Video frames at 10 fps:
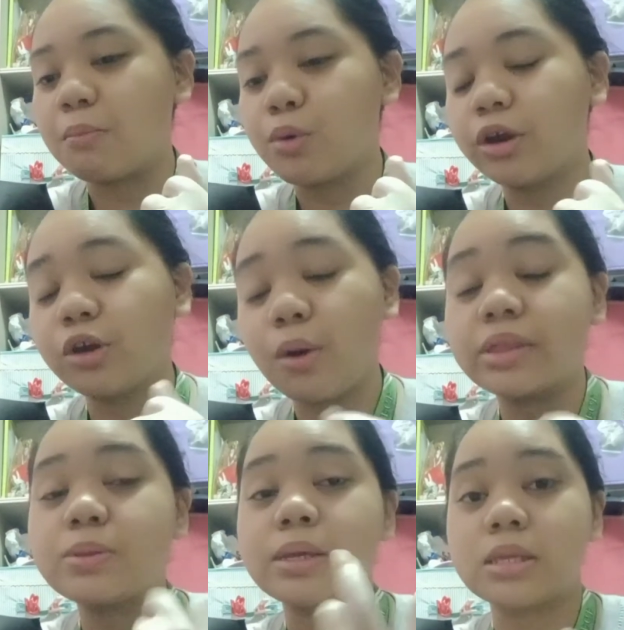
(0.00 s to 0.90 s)
we are
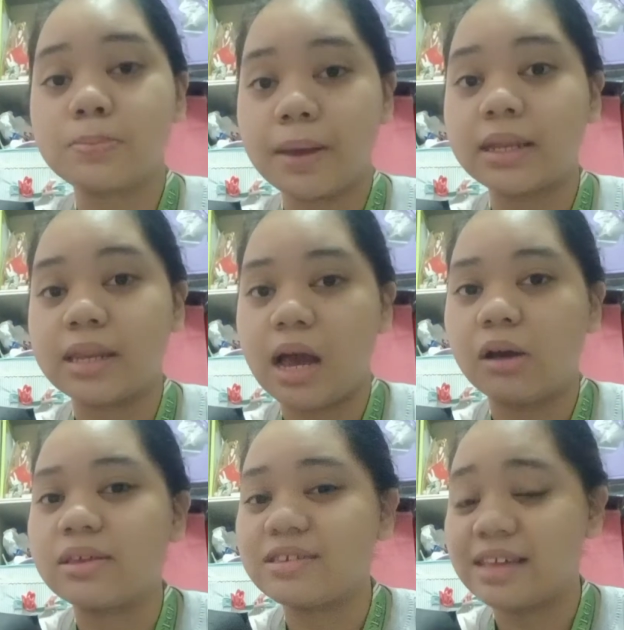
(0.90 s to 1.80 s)
going to inspect now
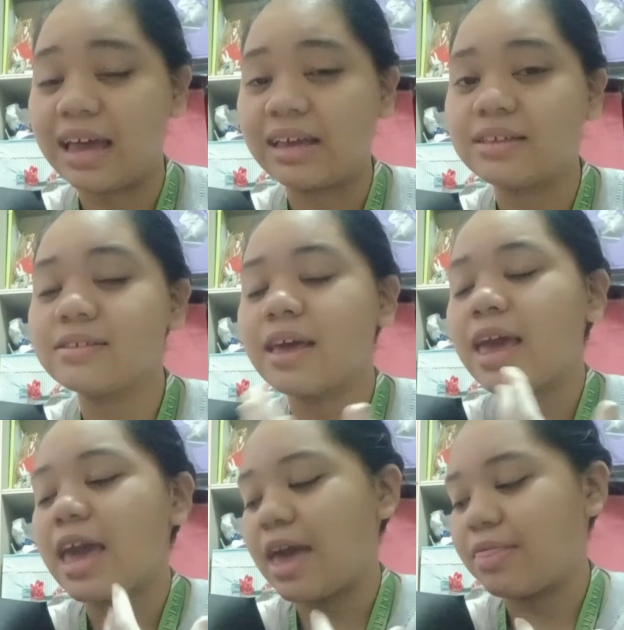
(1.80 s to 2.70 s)
the size
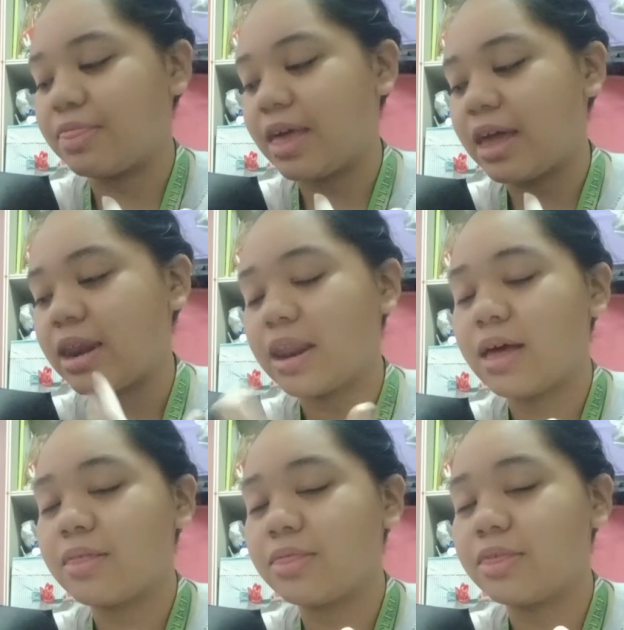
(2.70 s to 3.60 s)
and then
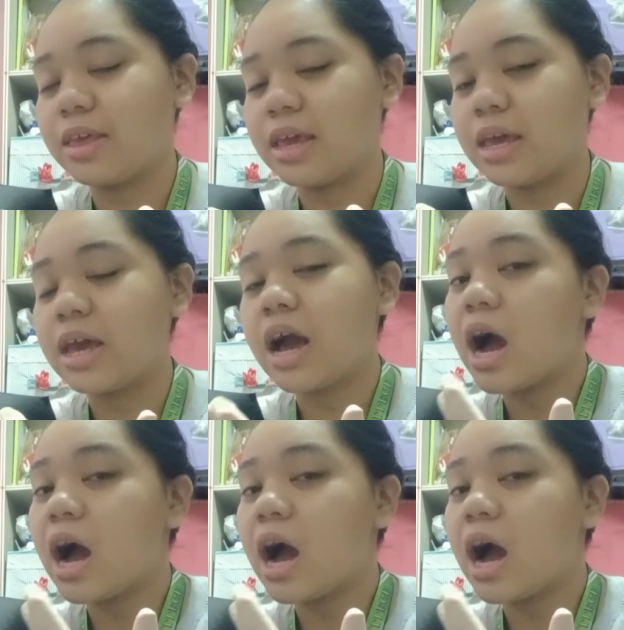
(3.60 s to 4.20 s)
the